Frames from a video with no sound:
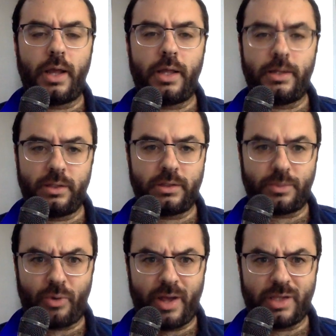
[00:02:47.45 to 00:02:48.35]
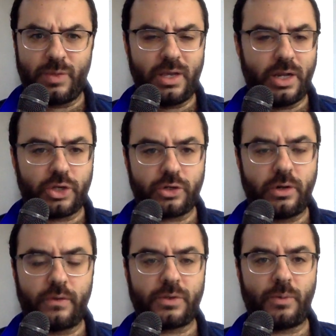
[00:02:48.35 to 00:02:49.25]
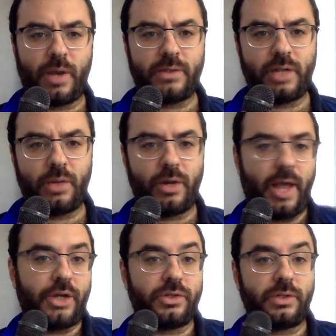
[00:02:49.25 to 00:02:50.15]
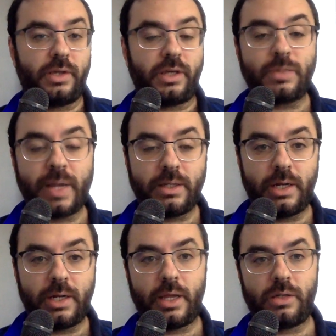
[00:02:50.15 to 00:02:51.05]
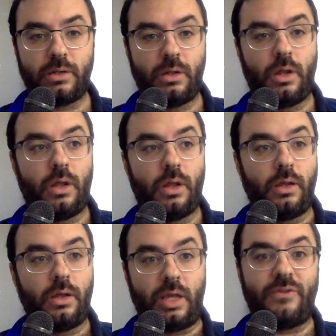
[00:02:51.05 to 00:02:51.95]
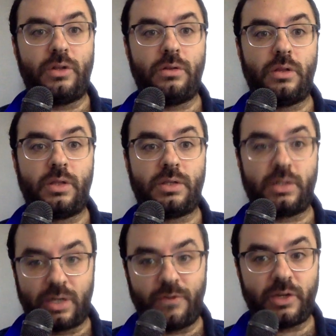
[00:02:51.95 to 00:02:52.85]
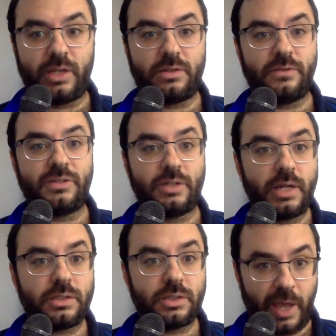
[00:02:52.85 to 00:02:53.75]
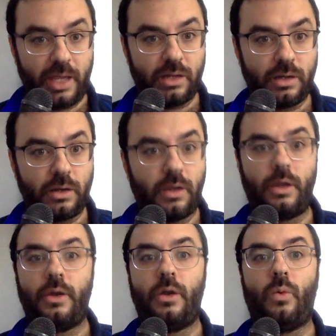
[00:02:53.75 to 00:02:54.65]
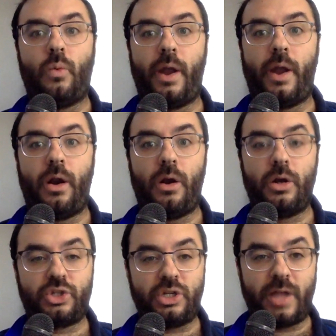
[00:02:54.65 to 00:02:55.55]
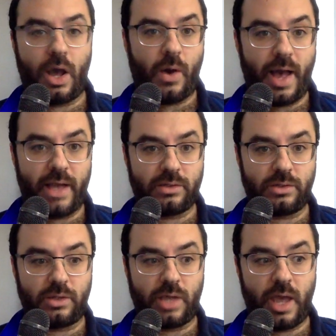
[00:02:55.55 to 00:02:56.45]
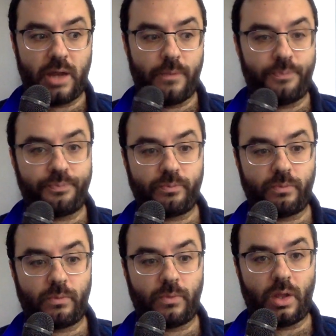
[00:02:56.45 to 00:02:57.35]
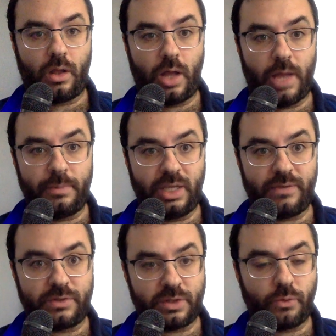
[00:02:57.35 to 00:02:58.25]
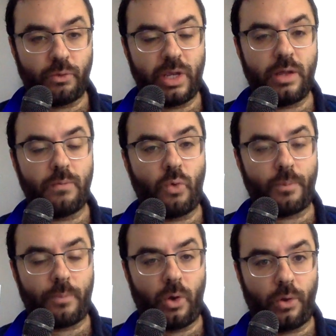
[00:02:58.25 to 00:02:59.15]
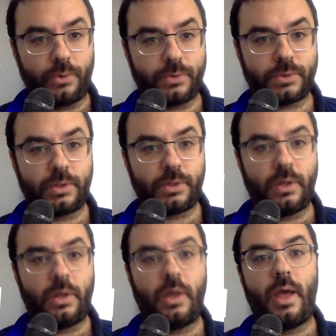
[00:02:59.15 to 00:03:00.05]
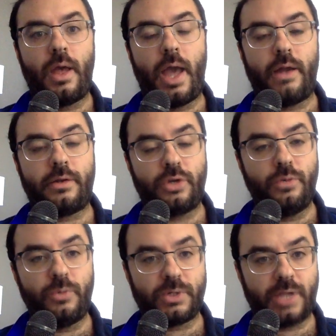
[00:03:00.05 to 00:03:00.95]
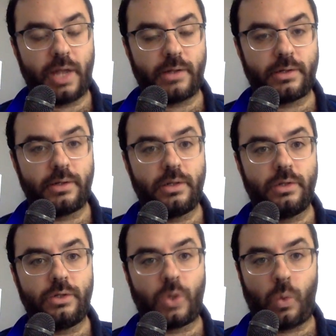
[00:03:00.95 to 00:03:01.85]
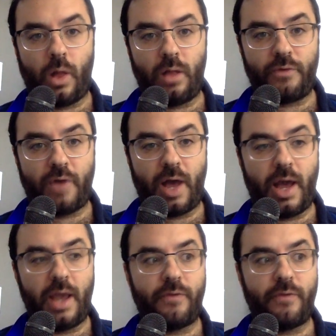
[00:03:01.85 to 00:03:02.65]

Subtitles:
it didn't surprise me, and it shouldn't have surprised anyone. I actually expected it, that given the significance of tonight's debate, where she now has to get, I believe it's 3 more polls at 2% to qualify